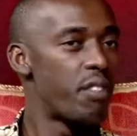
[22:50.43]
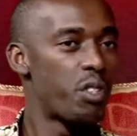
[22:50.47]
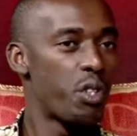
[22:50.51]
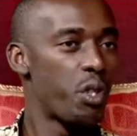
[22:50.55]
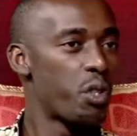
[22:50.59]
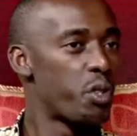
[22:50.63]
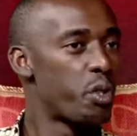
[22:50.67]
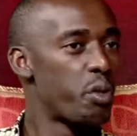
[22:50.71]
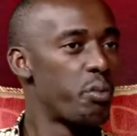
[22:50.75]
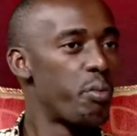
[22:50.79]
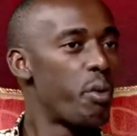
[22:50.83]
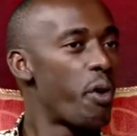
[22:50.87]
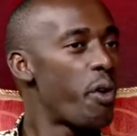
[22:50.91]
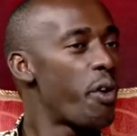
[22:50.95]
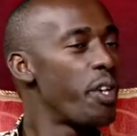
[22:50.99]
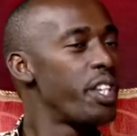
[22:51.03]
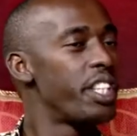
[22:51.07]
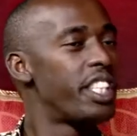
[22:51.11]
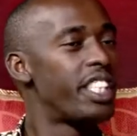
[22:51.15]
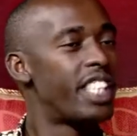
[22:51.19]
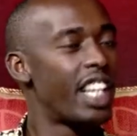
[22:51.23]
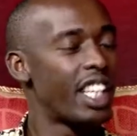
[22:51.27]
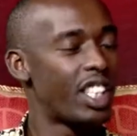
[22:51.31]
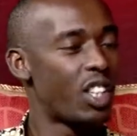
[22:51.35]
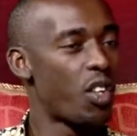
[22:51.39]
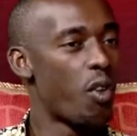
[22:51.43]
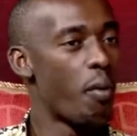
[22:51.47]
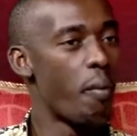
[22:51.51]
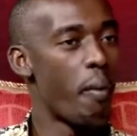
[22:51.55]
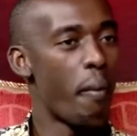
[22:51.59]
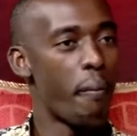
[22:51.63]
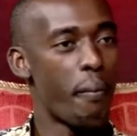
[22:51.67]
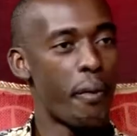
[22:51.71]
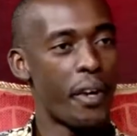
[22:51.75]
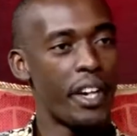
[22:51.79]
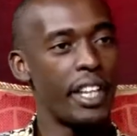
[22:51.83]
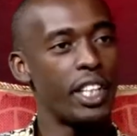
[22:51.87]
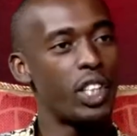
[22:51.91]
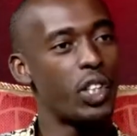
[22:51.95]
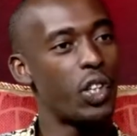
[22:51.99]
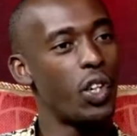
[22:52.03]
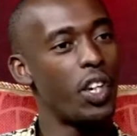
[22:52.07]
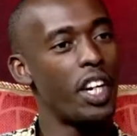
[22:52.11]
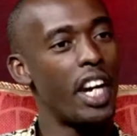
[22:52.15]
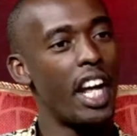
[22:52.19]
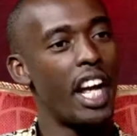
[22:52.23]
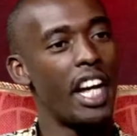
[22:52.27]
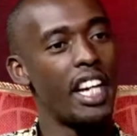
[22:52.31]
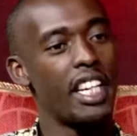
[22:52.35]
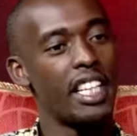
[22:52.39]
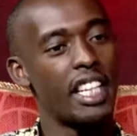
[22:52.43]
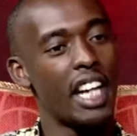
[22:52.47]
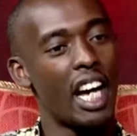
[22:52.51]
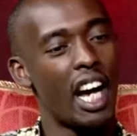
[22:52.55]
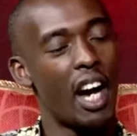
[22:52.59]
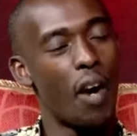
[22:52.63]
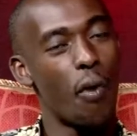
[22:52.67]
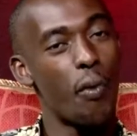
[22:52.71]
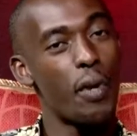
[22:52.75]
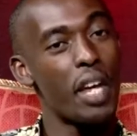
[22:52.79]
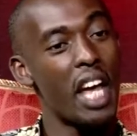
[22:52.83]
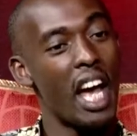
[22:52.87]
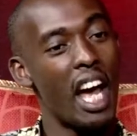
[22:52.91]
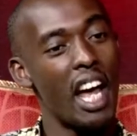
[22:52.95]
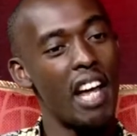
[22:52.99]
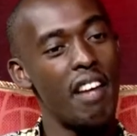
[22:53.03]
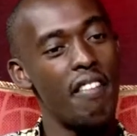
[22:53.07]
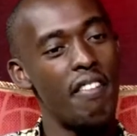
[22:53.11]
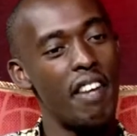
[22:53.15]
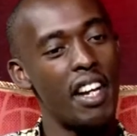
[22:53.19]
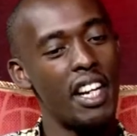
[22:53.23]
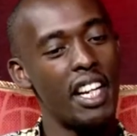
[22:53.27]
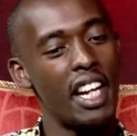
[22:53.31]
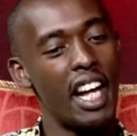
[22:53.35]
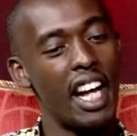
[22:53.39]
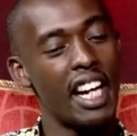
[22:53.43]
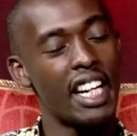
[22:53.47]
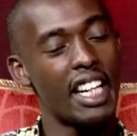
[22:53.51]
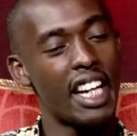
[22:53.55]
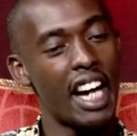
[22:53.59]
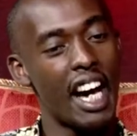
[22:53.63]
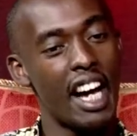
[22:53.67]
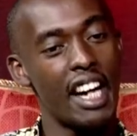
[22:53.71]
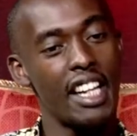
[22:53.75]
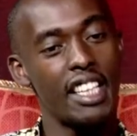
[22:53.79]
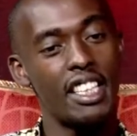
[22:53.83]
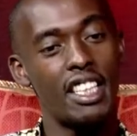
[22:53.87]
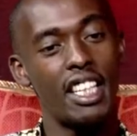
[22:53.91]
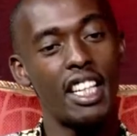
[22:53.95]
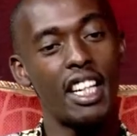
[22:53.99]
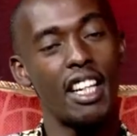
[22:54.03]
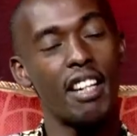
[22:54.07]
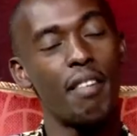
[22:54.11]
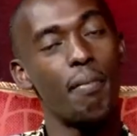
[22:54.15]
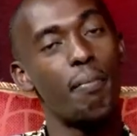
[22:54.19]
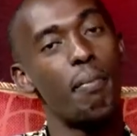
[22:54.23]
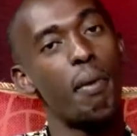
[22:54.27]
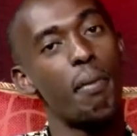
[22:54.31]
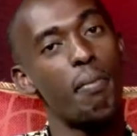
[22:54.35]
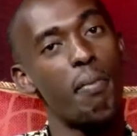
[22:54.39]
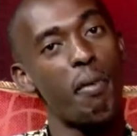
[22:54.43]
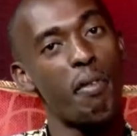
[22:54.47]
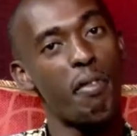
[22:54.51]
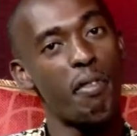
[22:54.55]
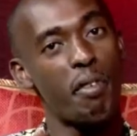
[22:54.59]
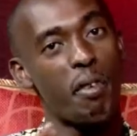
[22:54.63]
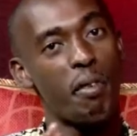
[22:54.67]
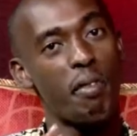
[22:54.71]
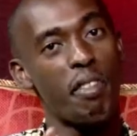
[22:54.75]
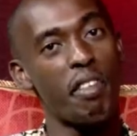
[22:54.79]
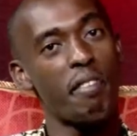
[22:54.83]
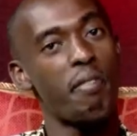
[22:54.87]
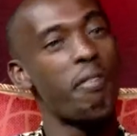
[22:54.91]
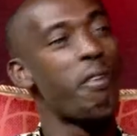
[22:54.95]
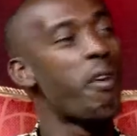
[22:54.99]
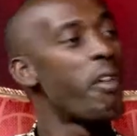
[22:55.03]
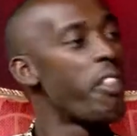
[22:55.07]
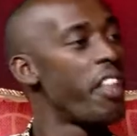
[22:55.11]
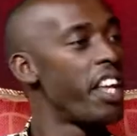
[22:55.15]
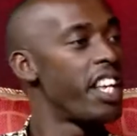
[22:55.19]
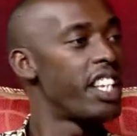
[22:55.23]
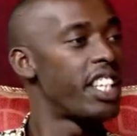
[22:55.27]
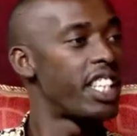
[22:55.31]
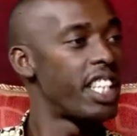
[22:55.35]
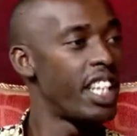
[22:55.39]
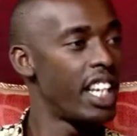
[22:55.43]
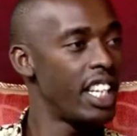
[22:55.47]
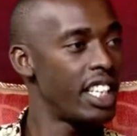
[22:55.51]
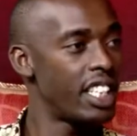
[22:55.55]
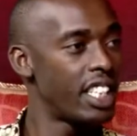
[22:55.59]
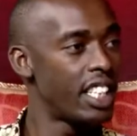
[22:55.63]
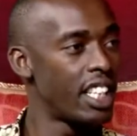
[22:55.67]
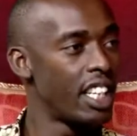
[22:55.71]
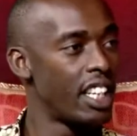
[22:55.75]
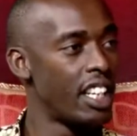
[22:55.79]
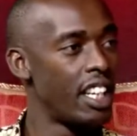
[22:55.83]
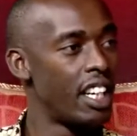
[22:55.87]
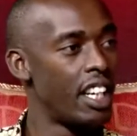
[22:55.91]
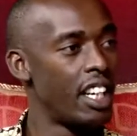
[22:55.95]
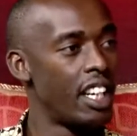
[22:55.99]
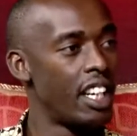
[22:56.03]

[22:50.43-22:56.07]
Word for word: So tomorrow is just commemoration, and we are even encouraging people from the Fourth Estate